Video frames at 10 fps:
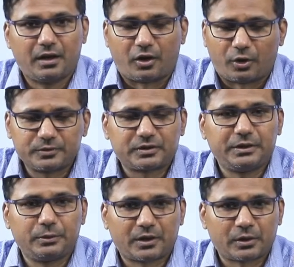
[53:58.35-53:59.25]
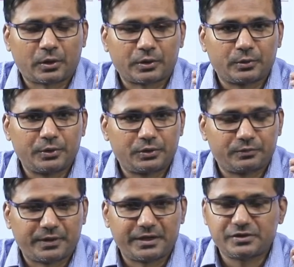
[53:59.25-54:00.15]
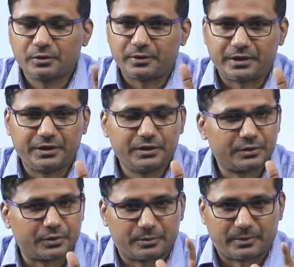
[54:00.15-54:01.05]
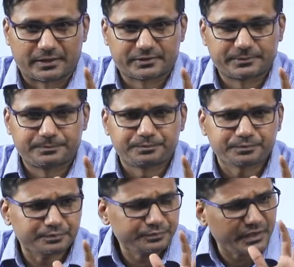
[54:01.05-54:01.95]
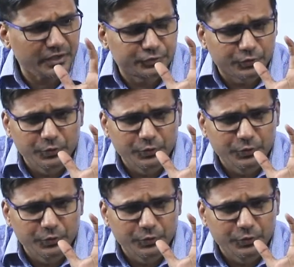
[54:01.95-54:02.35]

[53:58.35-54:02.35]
obviously you are not going to fetch very good marks. So you